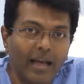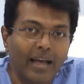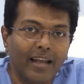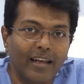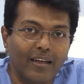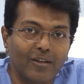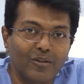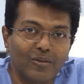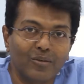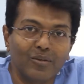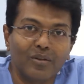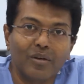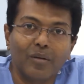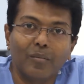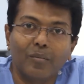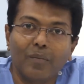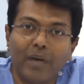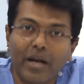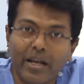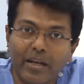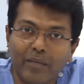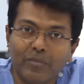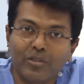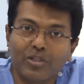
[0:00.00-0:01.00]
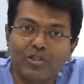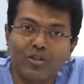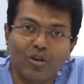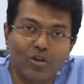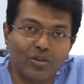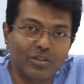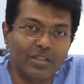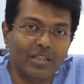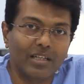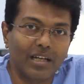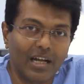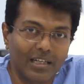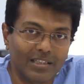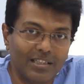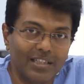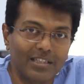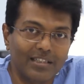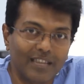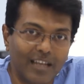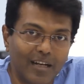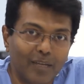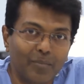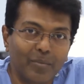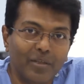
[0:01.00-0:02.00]
Hello, my name is Dr. Kasi
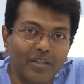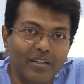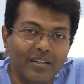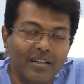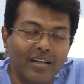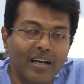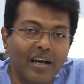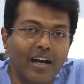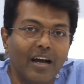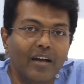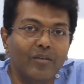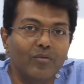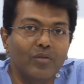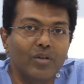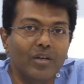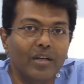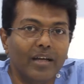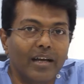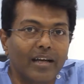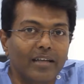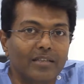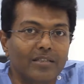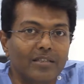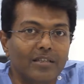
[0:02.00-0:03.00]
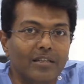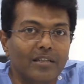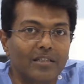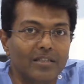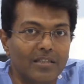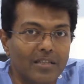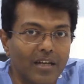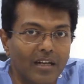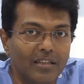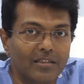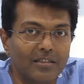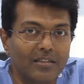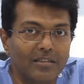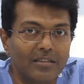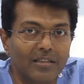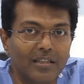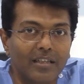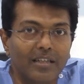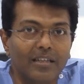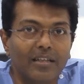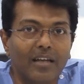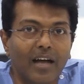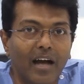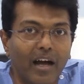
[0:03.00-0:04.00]
Sellappan. I work as a consultant
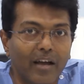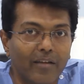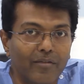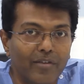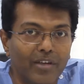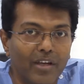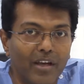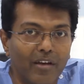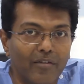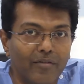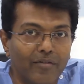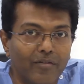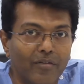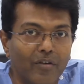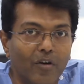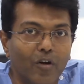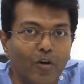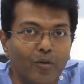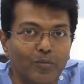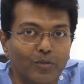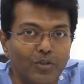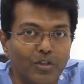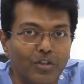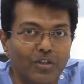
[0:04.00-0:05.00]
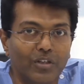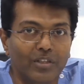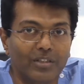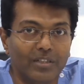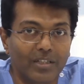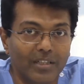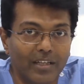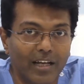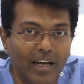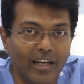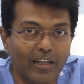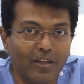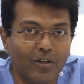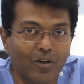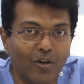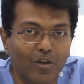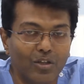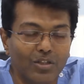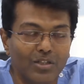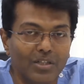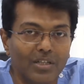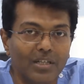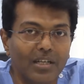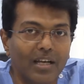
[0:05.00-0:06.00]
in IVF, Obstetrics and
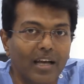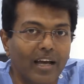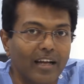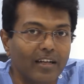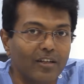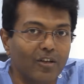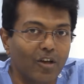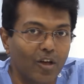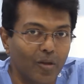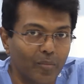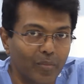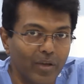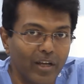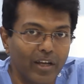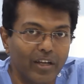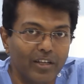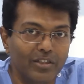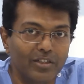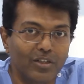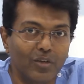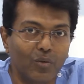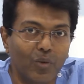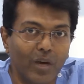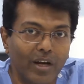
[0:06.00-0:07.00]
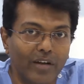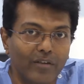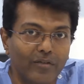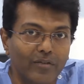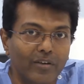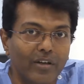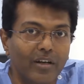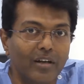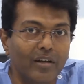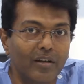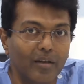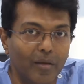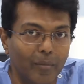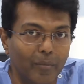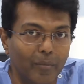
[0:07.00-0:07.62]
Gynaecology at Columbia Asia Whitefield,